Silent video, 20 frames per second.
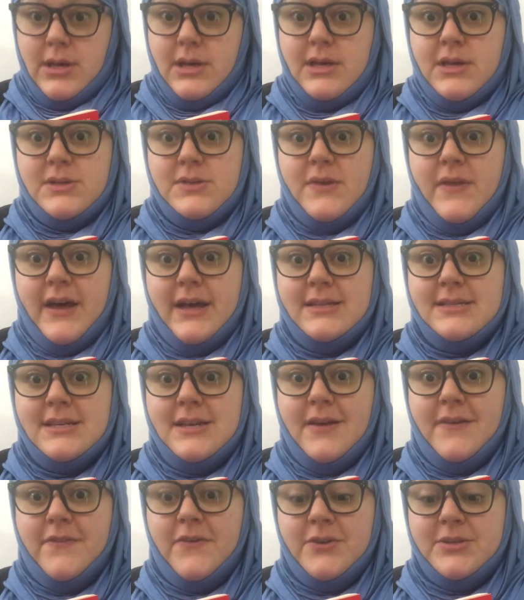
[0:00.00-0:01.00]
So that's
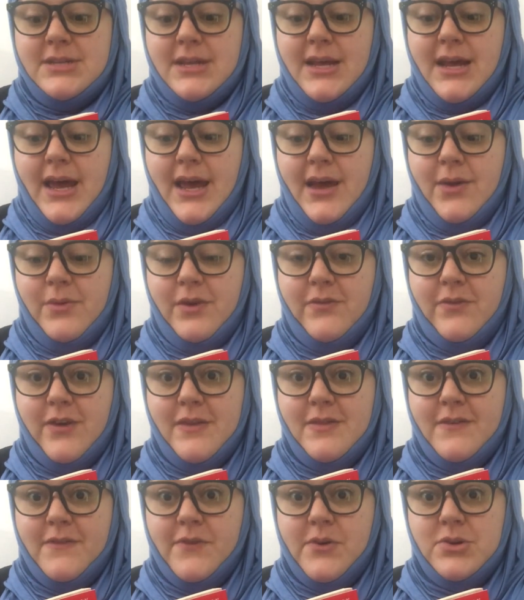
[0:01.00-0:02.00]
enough for today. We've
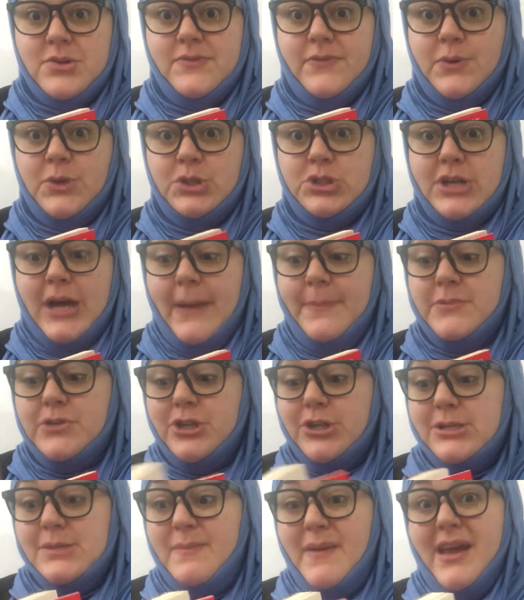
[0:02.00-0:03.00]
read the first 4
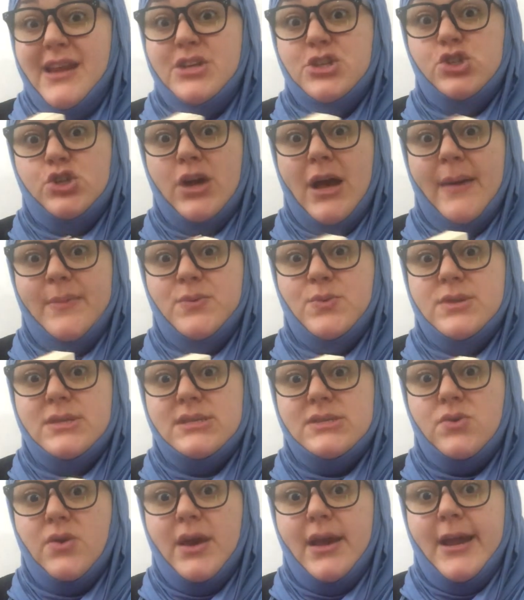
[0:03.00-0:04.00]
chapters. Ben is trapped with
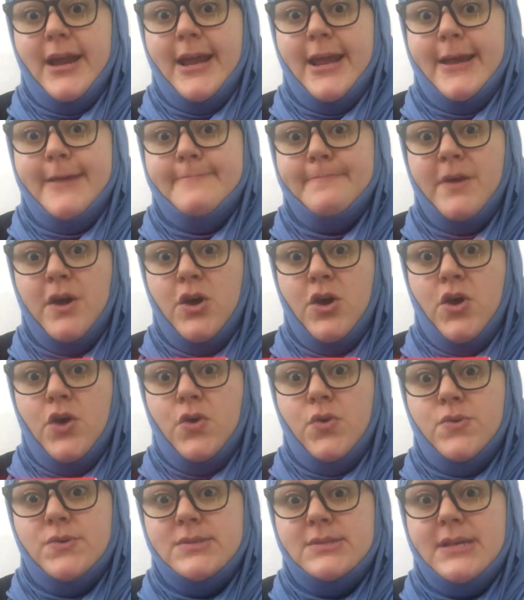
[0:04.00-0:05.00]
his granny,
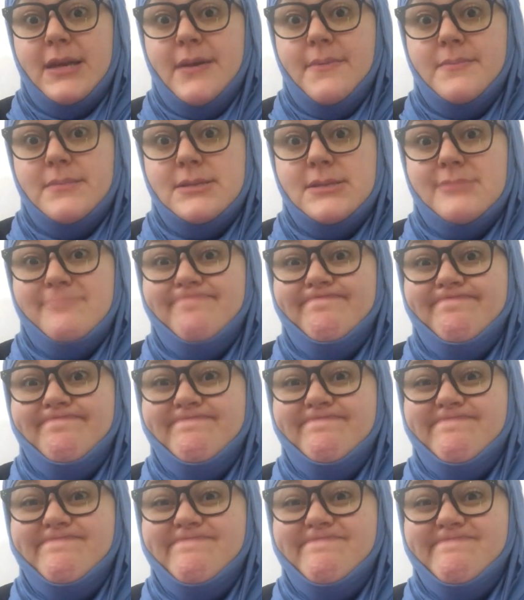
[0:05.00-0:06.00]
who seems
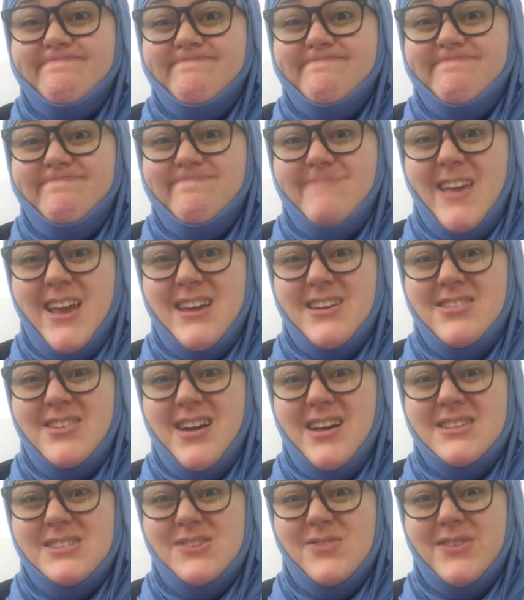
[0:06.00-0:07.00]
like a
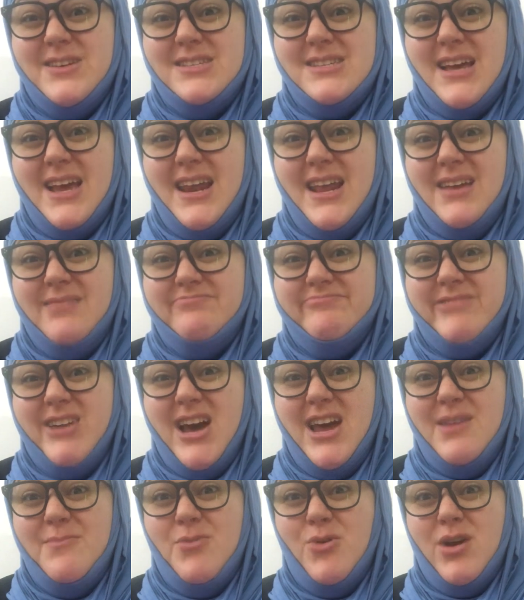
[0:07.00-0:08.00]
not so exciting,
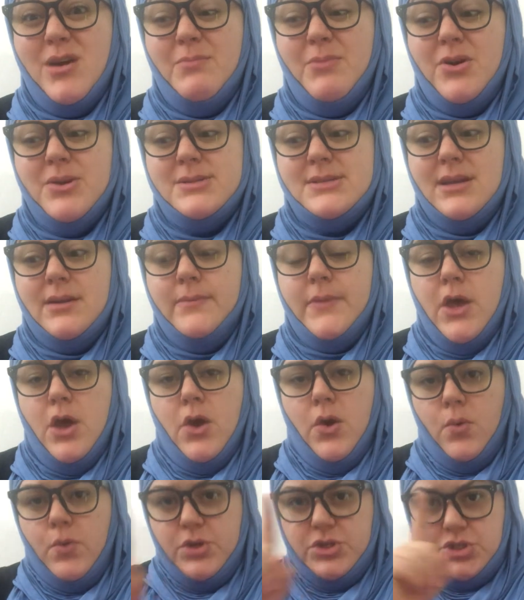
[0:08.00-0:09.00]
kind of boring person,
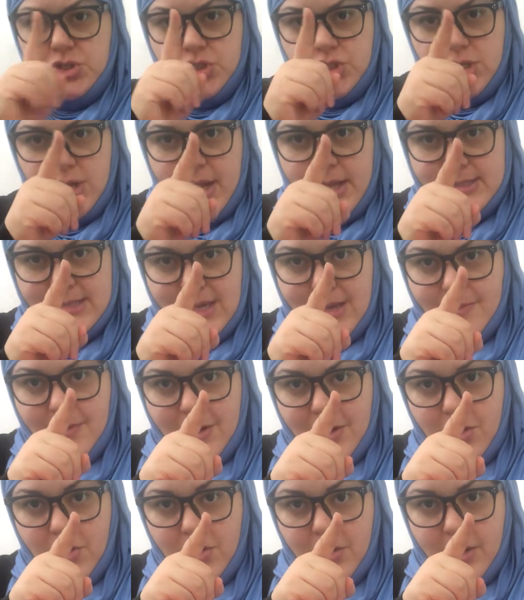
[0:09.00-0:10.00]
which you should not say
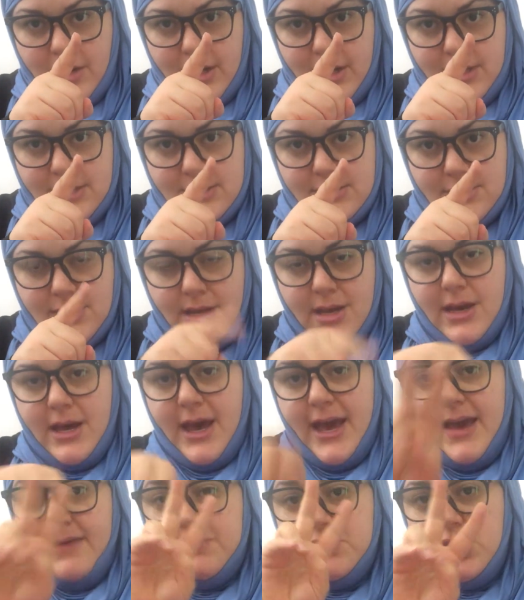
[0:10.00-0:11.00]
about your grannies.
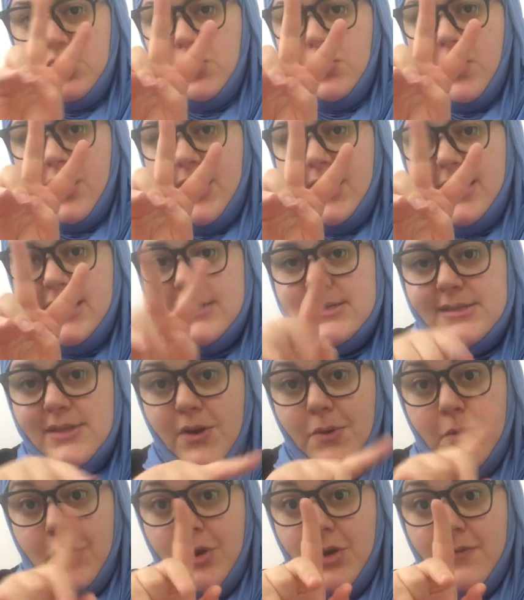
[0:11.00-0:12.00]
I have 2 grannies.
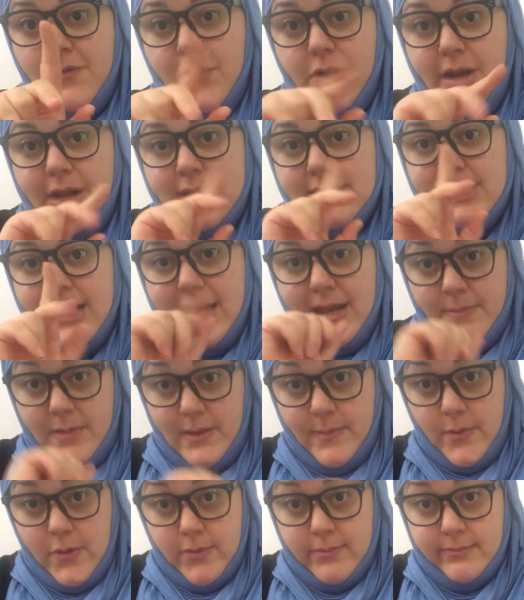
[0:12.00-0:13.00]
They're wonderful and exciting
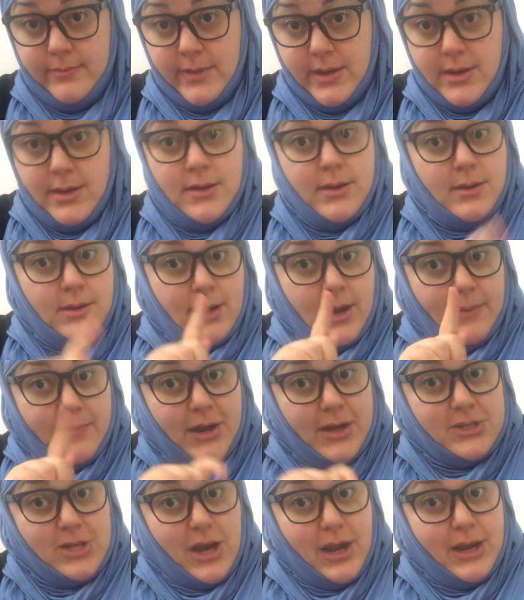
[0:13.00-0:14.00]
people. I'm
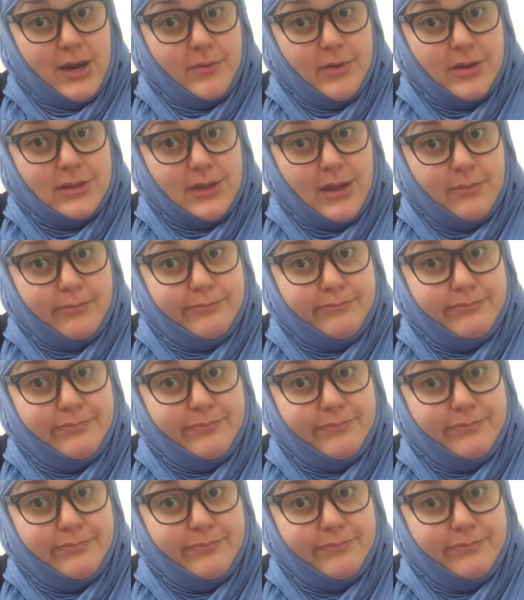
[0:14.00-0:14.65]
not talking about them.